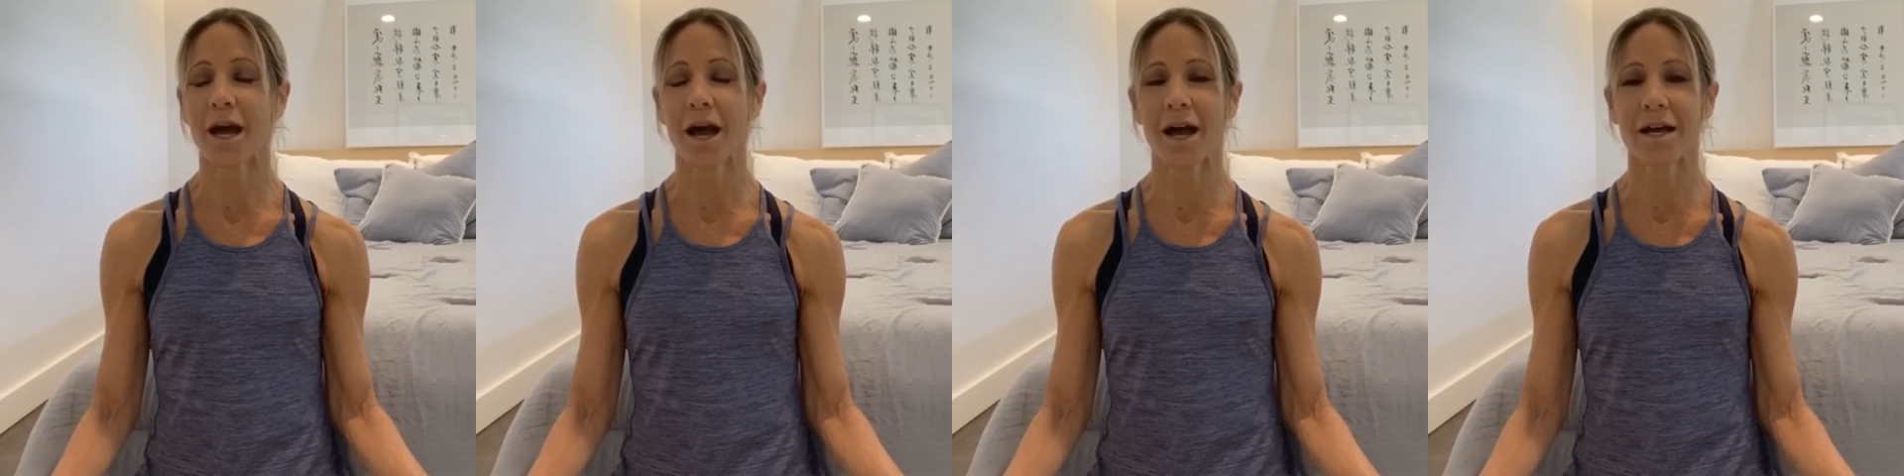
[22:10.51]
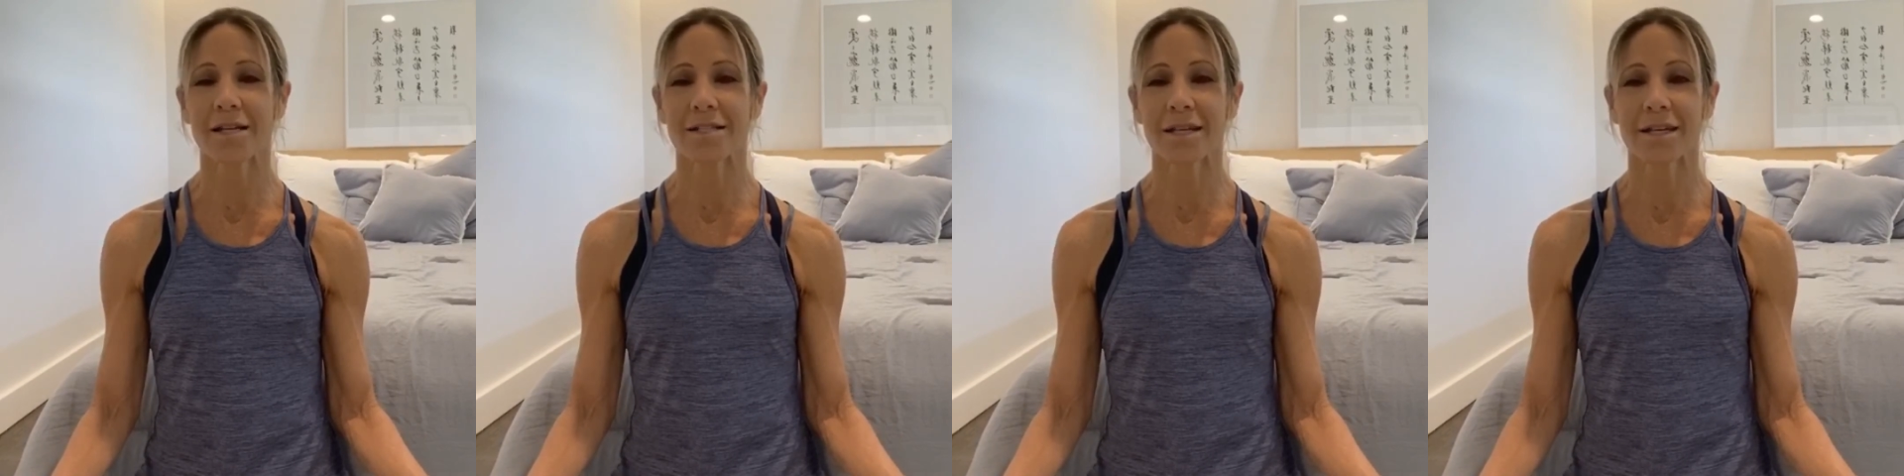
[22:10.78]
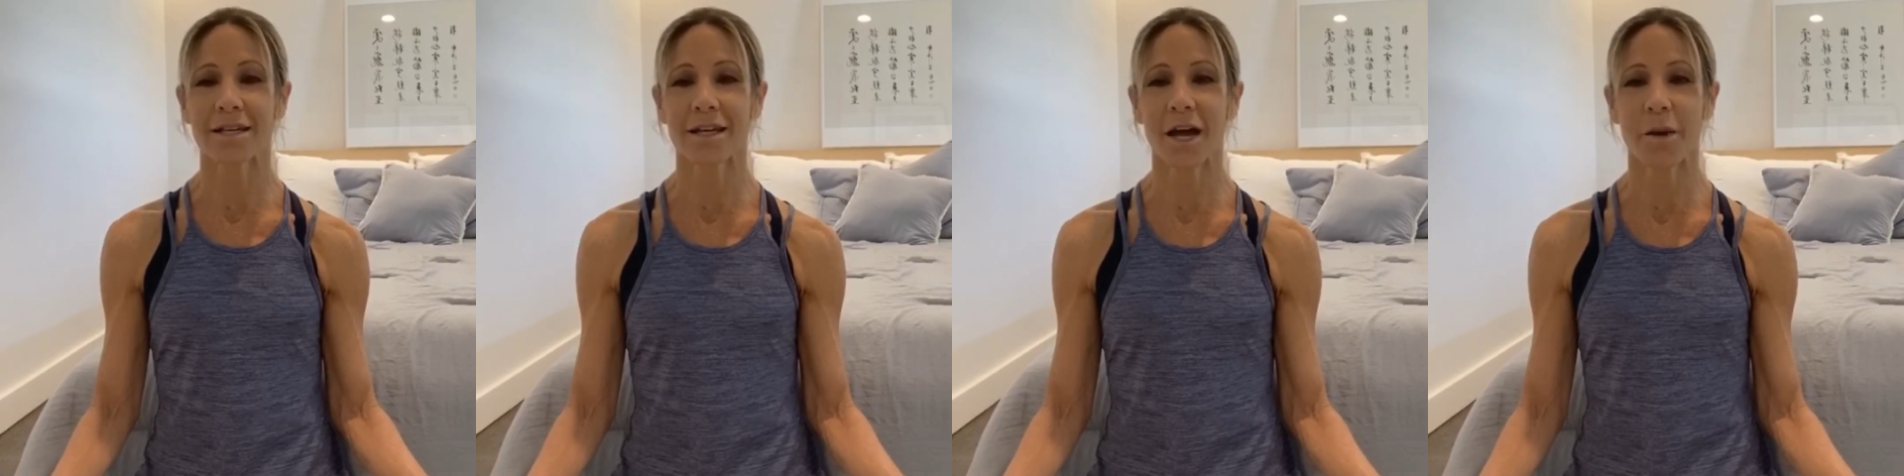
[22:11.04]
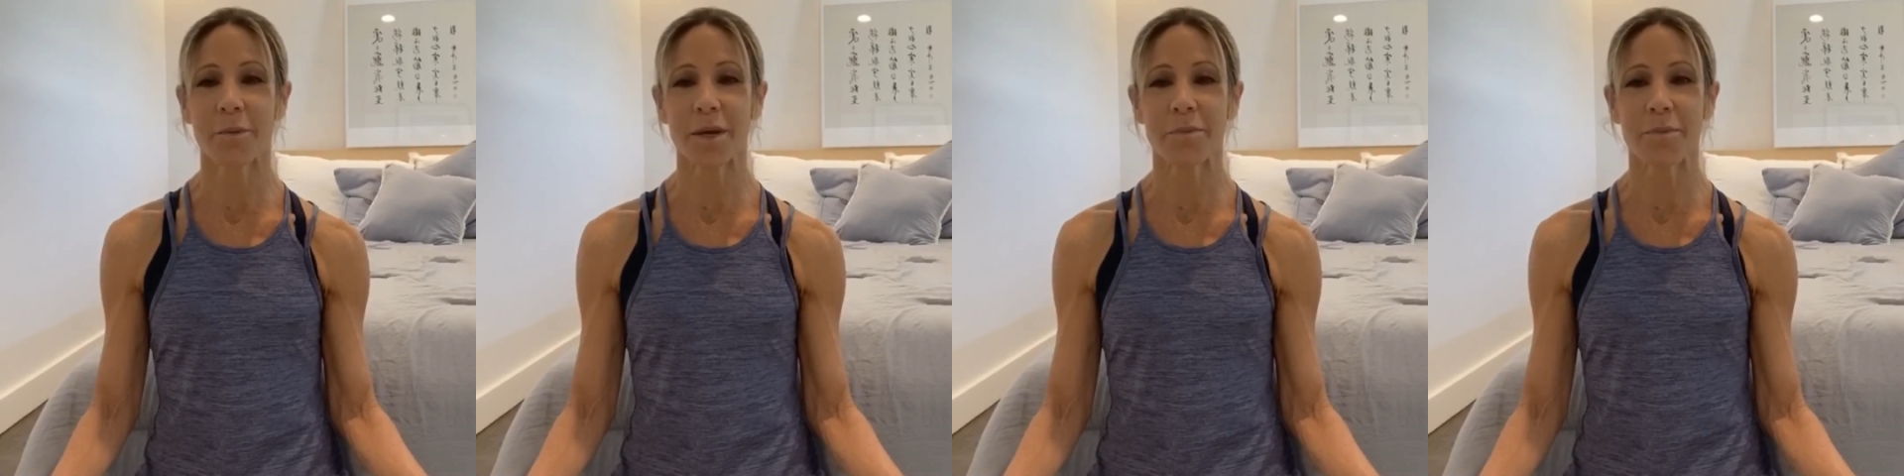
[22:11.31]
eyes and
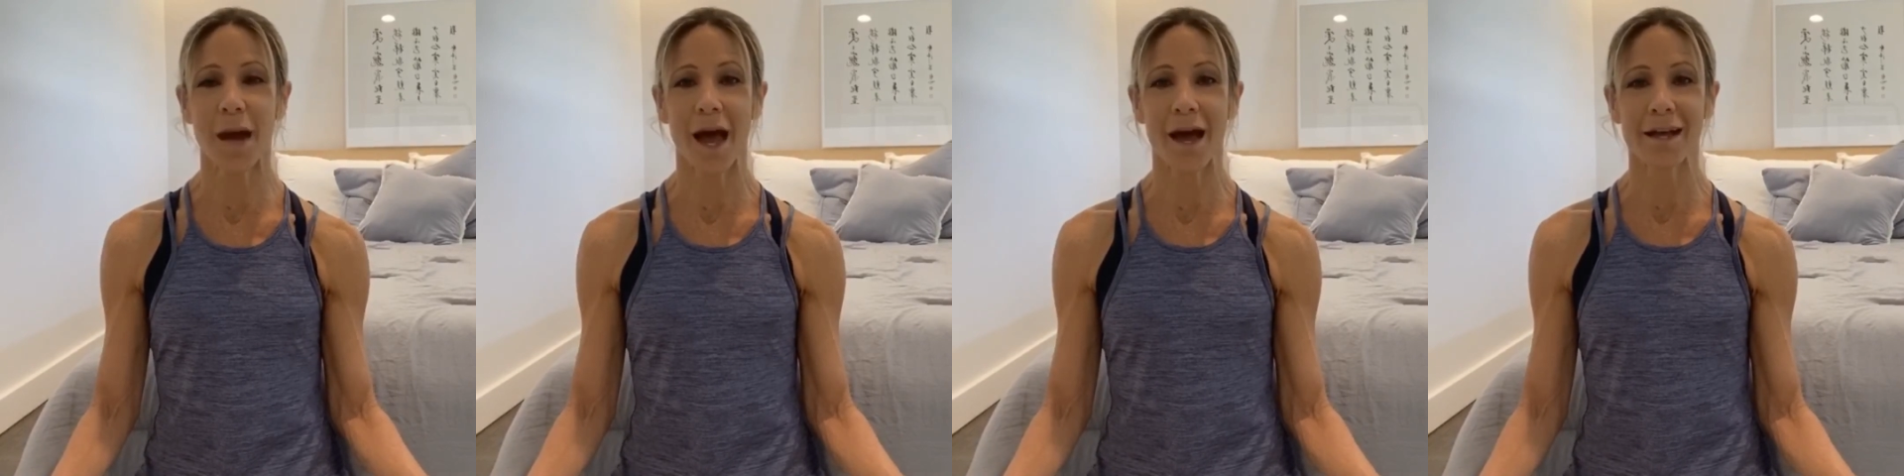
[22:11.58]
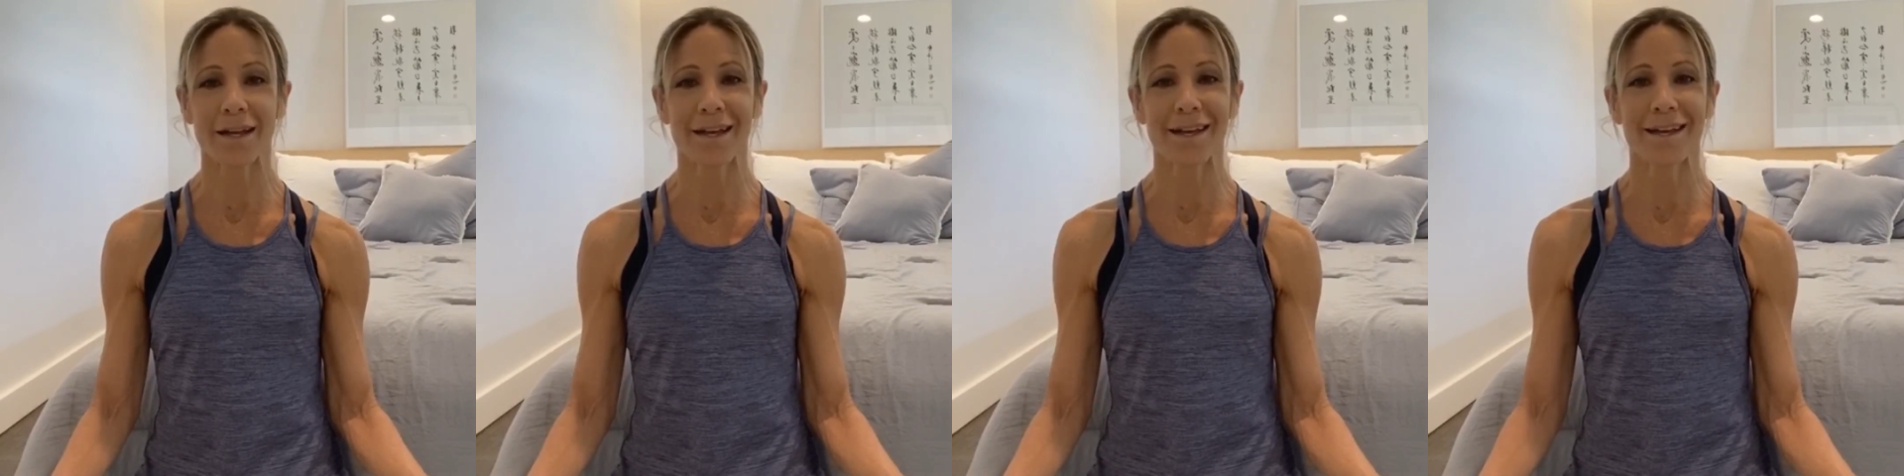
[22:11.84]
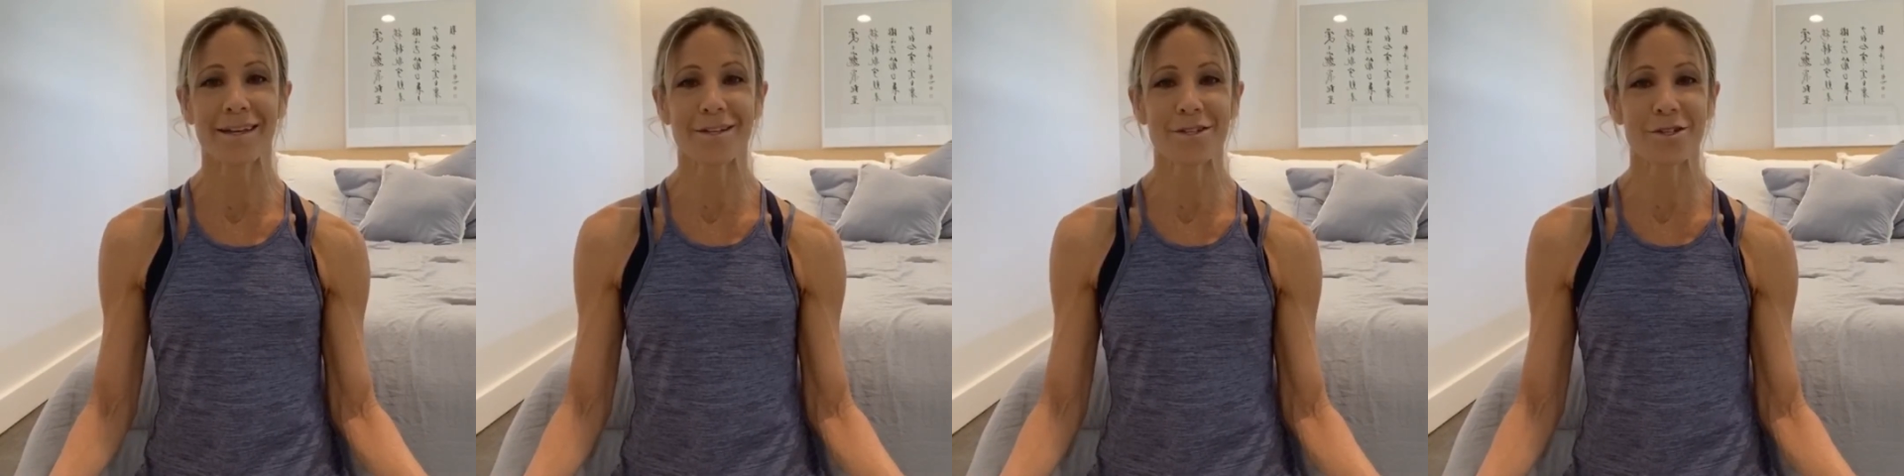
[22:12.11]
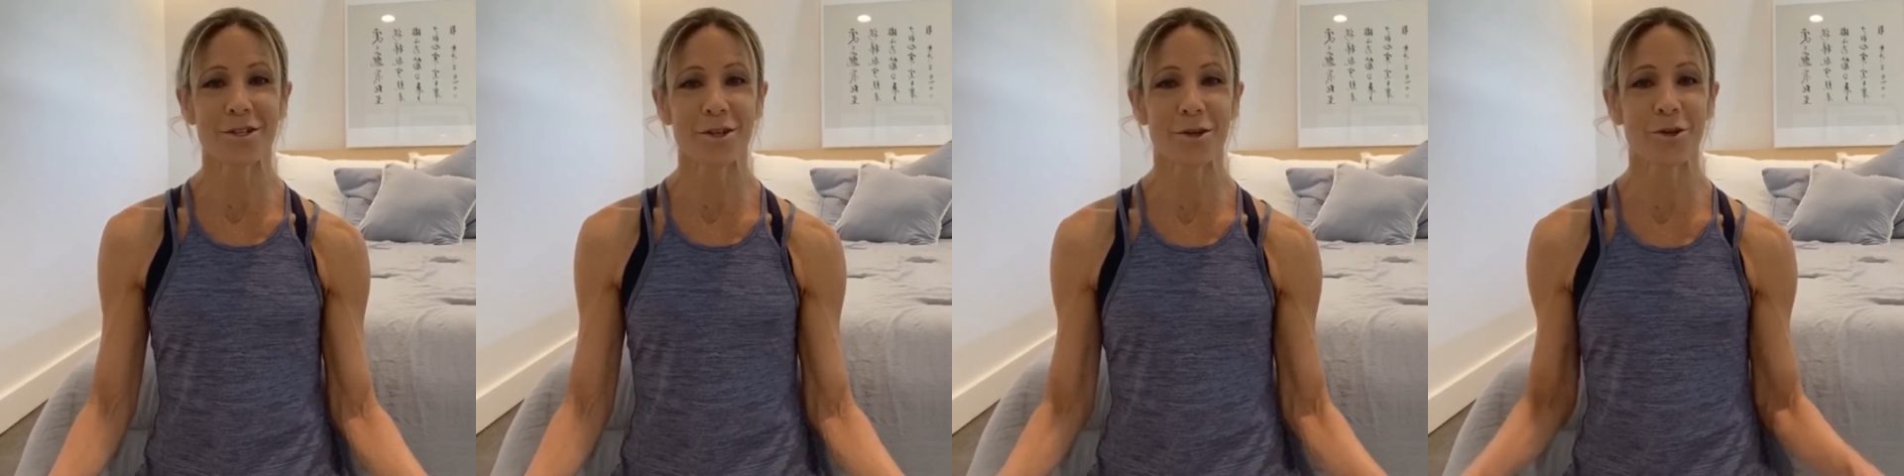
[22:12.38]
coming back
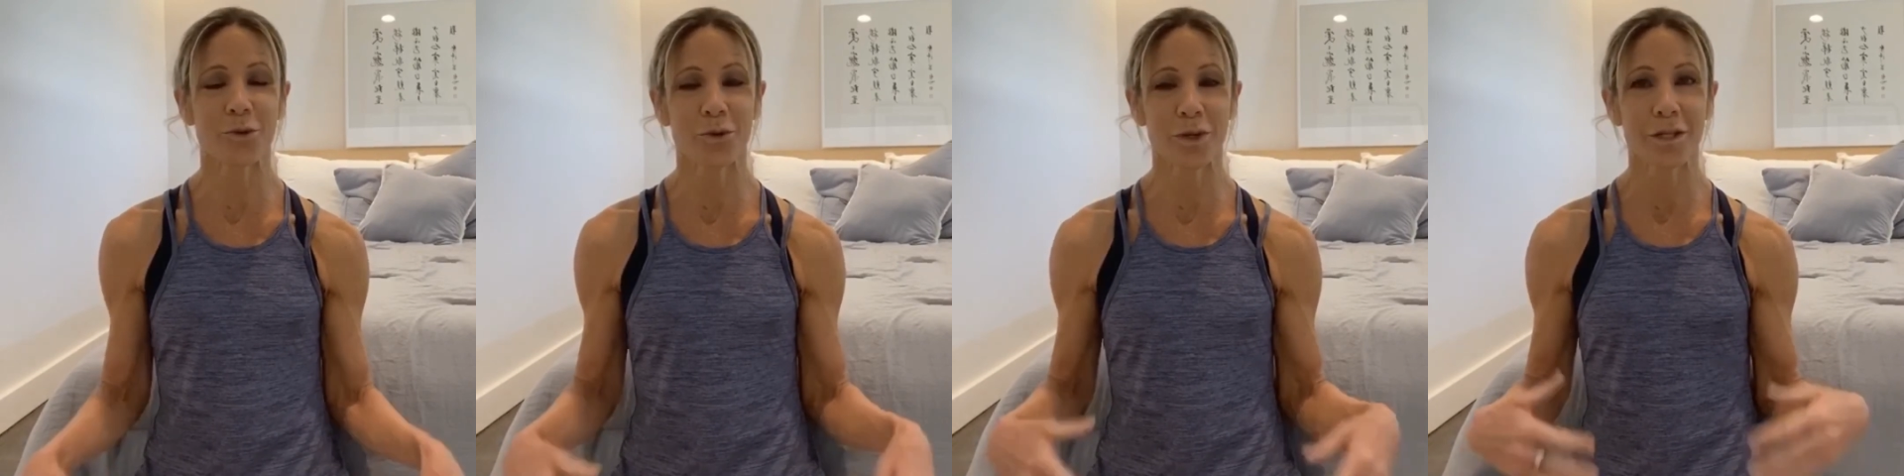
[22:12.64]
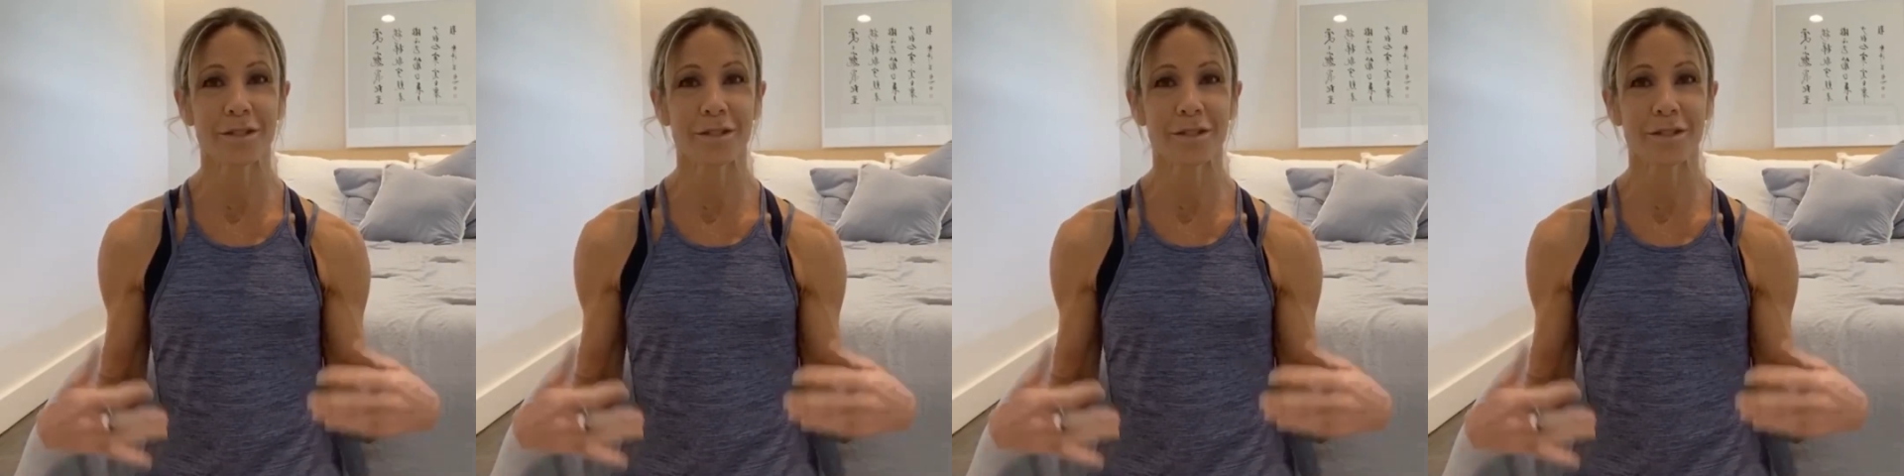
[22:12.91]
into